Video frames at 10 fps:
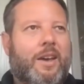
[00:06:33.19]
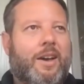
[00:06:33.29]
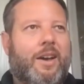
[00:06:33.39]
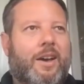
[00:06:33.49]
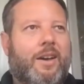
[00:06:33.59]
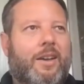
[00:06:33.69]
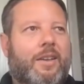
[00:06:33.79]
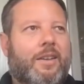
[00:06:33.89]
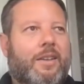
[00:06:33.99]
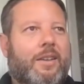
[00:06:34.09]

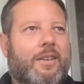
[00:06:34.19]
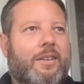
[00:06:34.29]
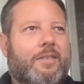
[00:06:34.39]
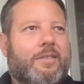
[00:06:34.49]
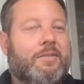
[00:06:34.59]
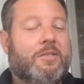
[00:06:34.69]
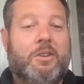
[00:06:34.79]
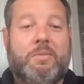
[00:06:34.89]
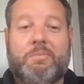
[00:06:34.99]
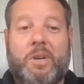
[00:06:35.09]
Went
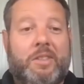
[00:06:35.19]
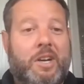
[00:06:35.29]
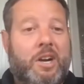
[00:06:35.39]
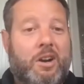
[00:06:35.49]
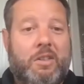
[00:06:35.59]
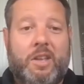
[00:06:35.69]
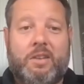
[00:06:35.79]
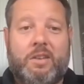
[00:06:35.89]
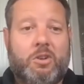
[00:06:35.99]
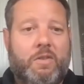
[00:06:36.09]
there and
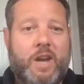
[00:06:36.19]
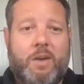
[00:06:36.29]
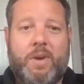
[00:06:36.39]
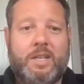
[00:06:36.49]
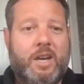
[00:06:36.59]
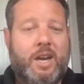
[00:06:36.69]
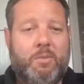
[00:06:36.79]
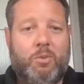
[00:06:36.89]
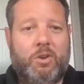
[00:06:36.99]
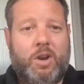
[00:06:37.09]
then served out my
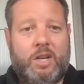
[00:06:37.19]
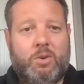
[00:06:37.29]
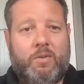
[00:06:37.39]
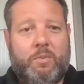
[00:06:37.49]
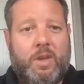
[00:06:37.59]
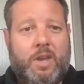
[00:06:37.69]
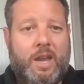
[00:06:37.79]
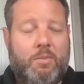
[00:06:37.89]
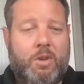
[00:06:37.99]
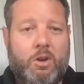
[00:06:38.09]
time. When you graduate from the
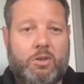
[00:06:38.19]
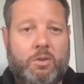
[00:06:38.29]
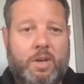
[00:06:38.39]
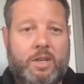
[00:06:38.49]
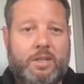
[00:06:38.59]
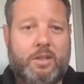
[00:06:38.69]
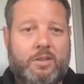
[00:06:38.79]
academy, you owe so many